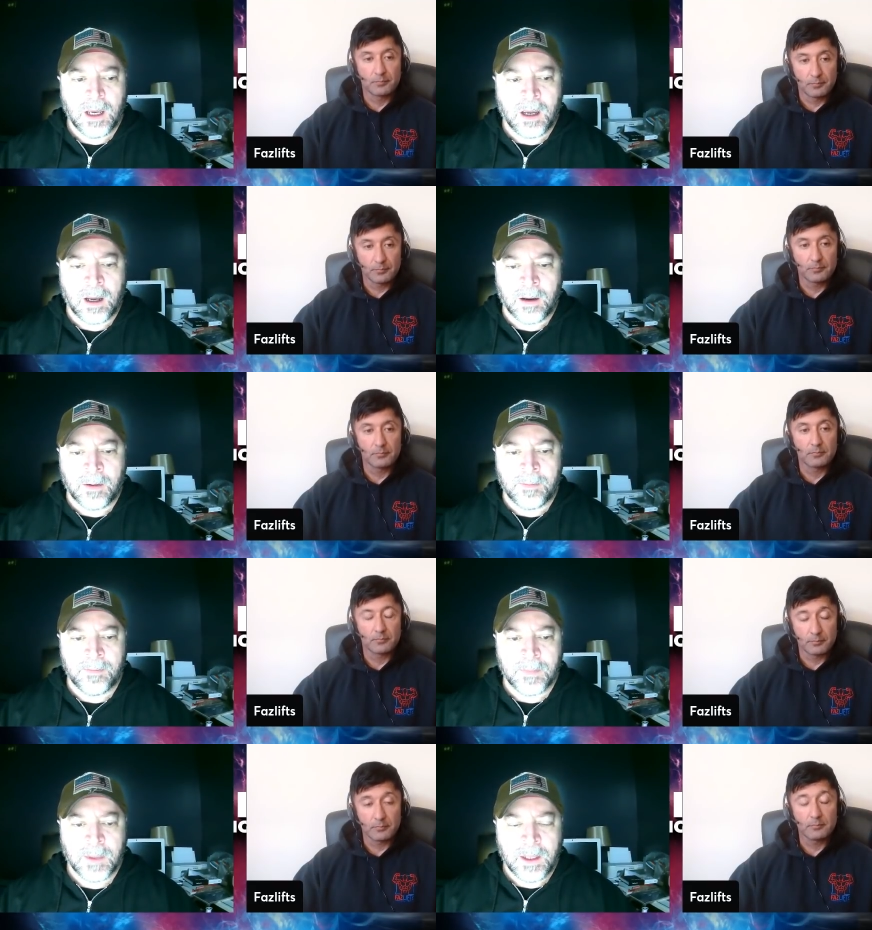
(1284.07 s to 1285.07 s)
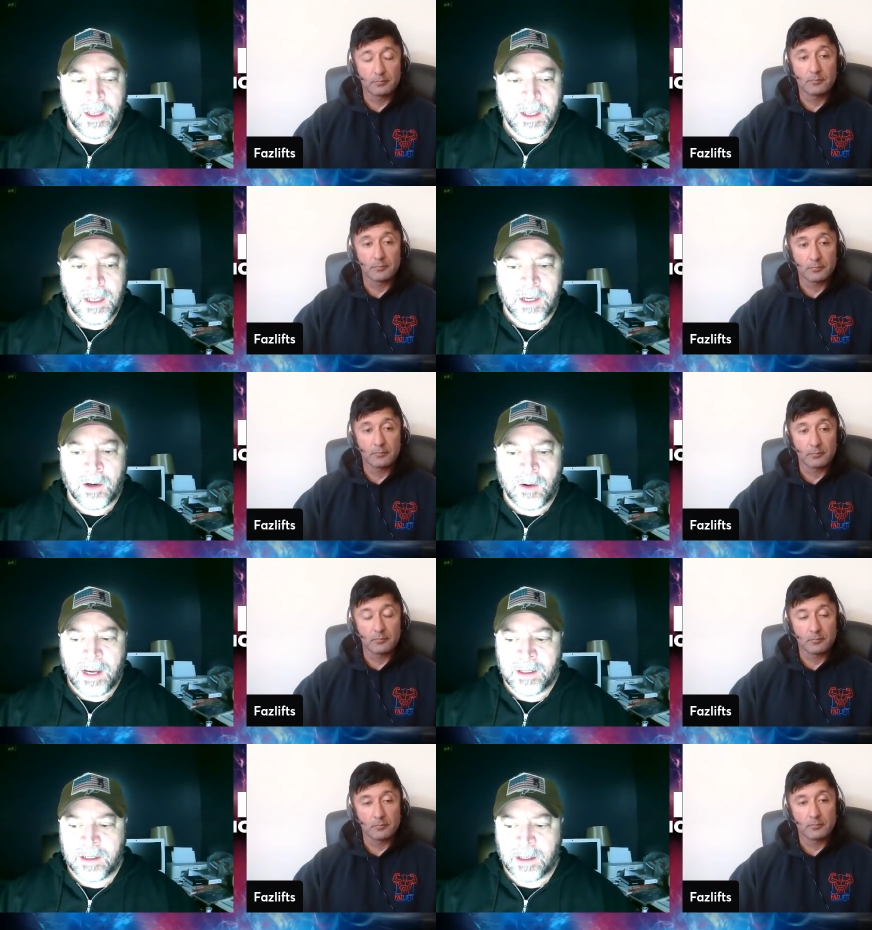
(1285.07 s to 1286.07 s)
Speaker 1: Um, you know
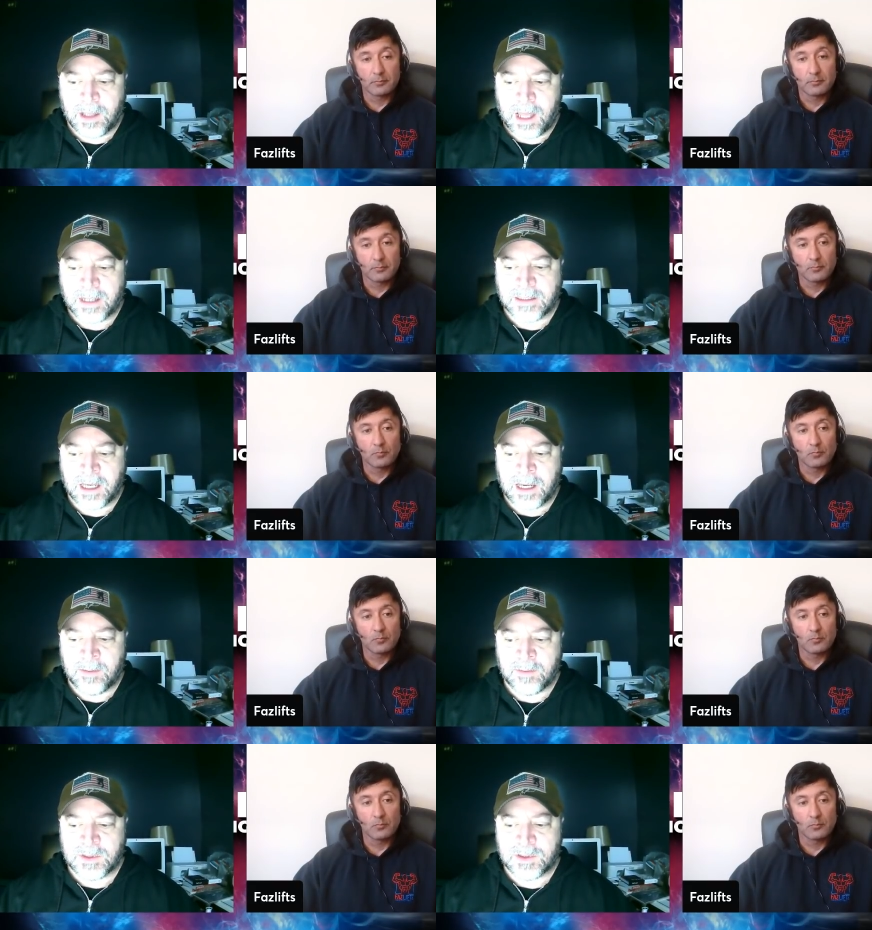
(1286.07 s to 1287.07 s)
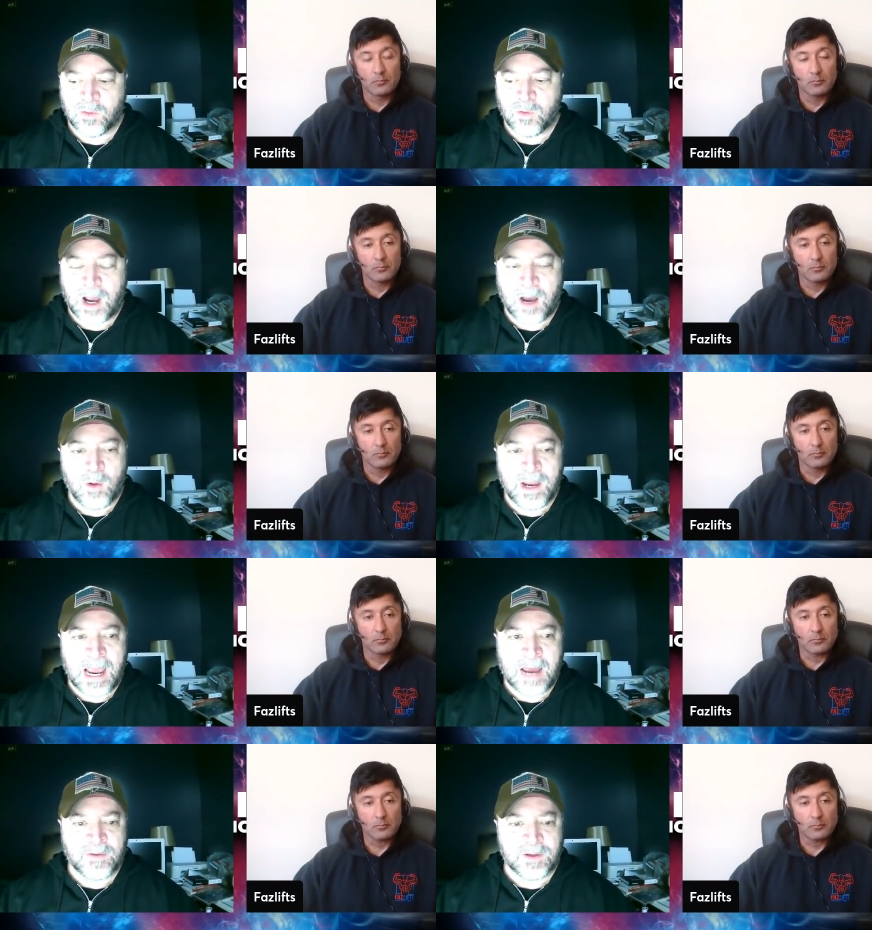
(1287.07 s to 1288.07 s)
and a lot of times we
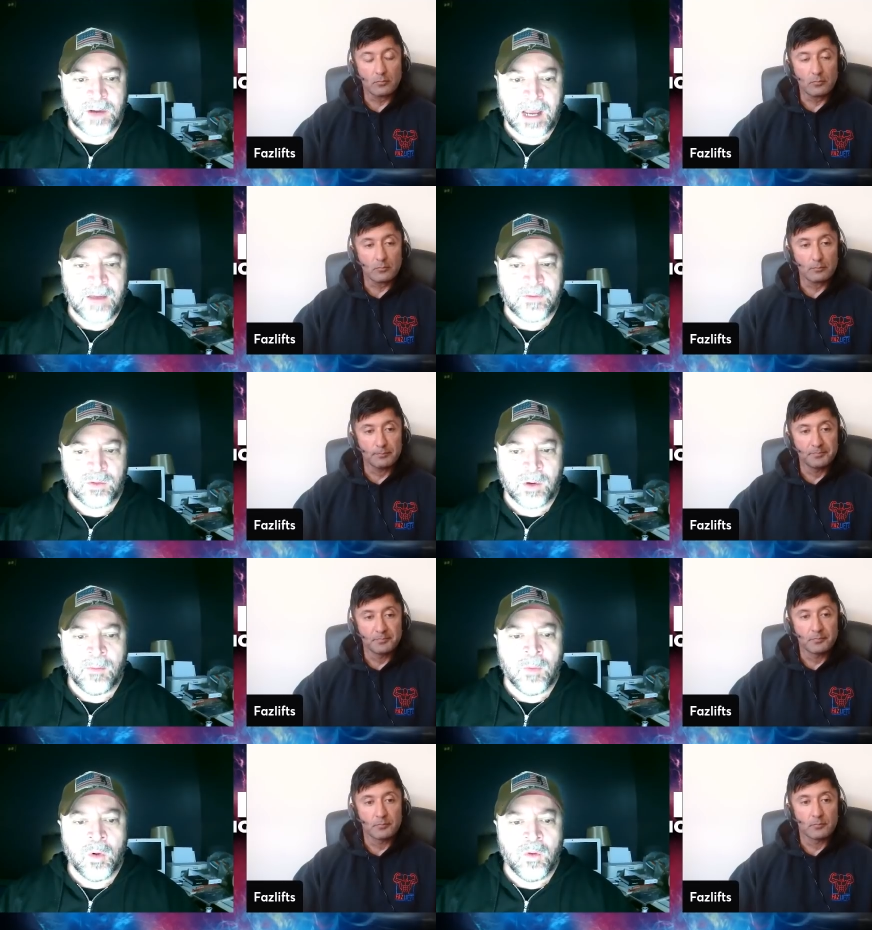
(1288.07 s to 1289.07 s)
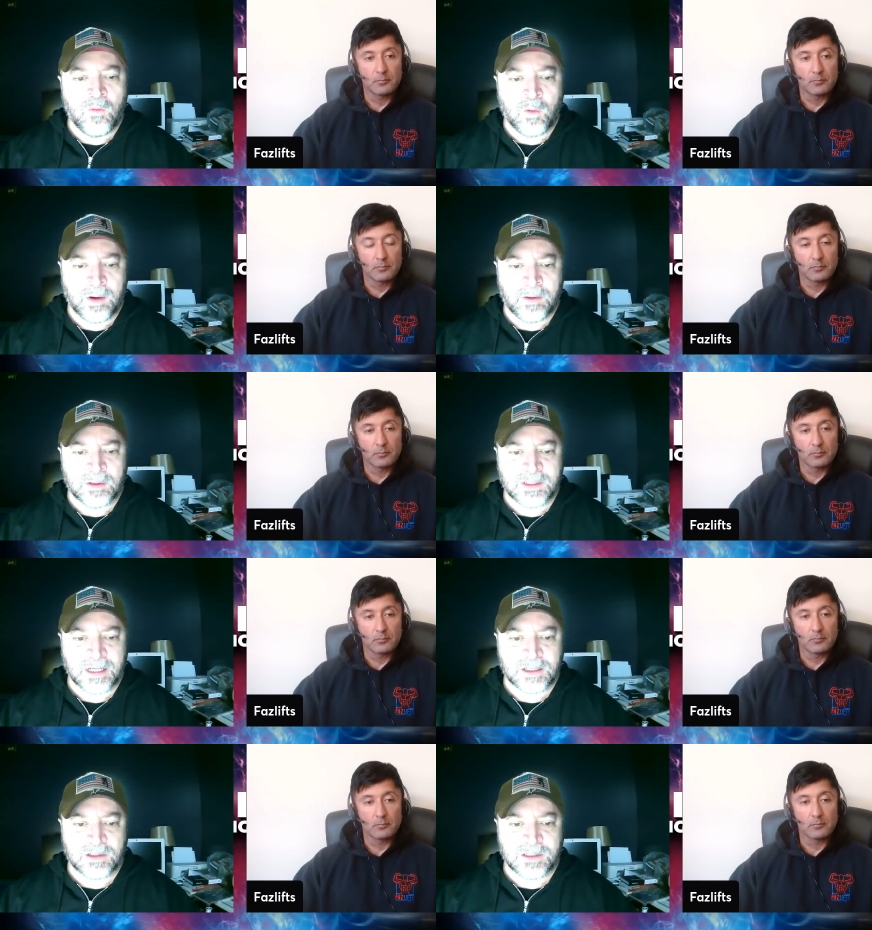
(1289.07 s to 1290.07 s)
have to i have to remove one of those
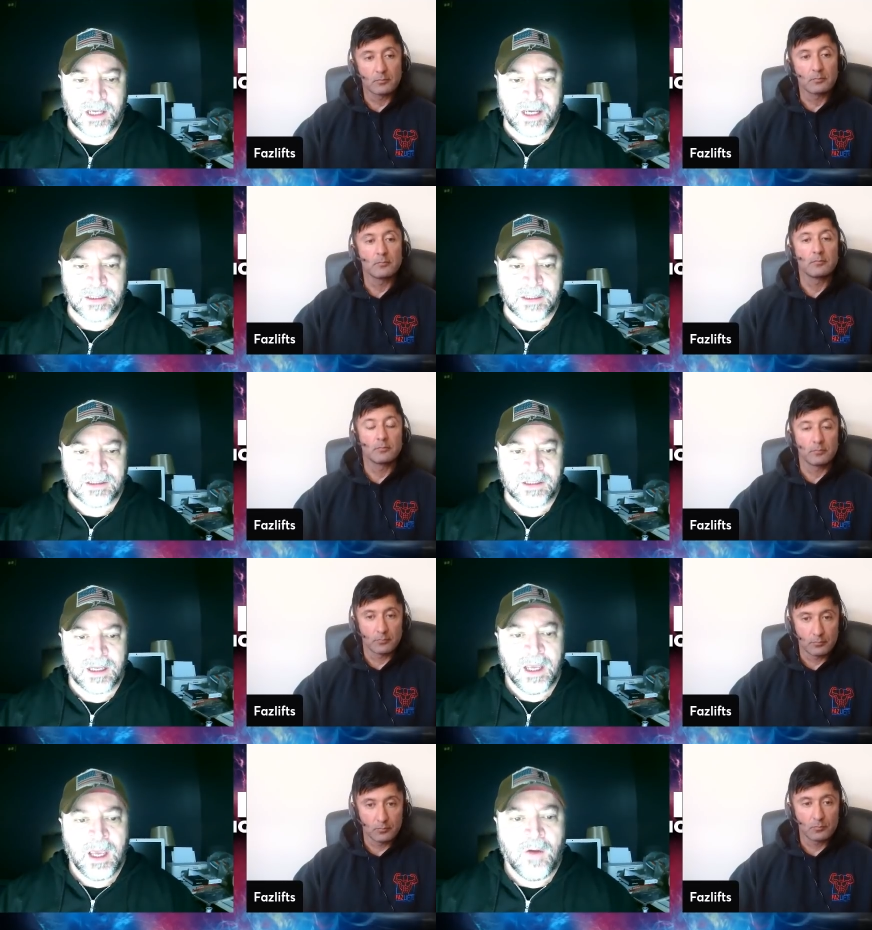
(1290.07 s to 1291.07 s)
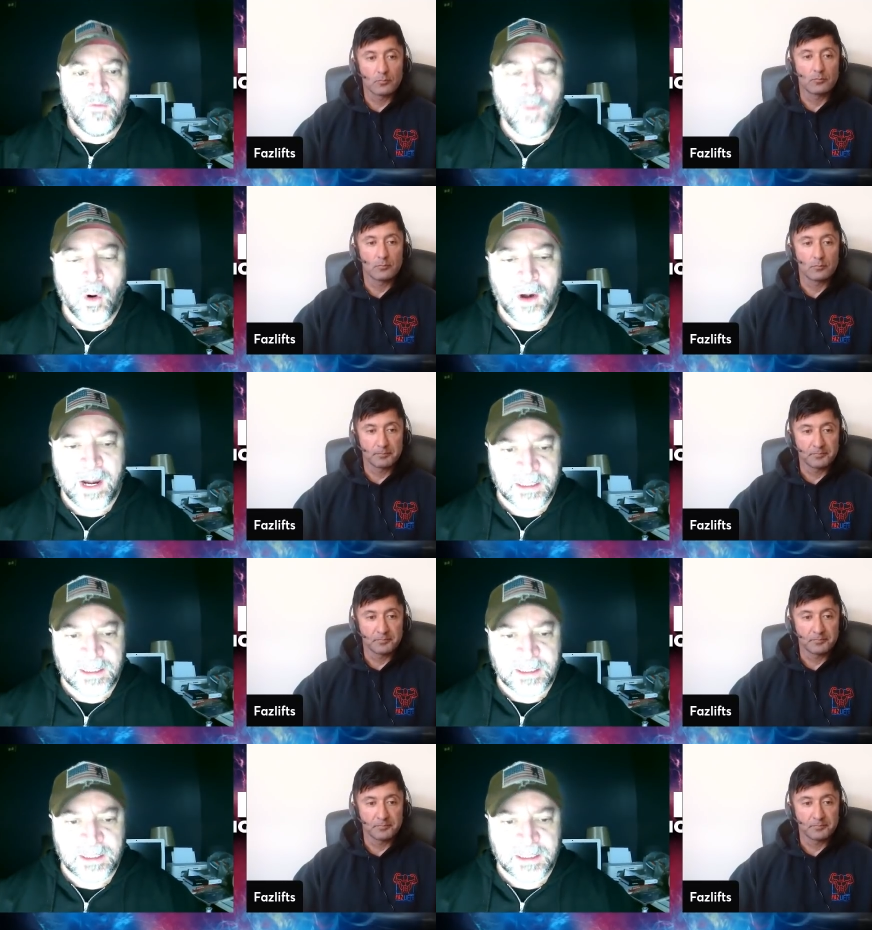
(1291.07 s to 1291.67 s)
exercises for a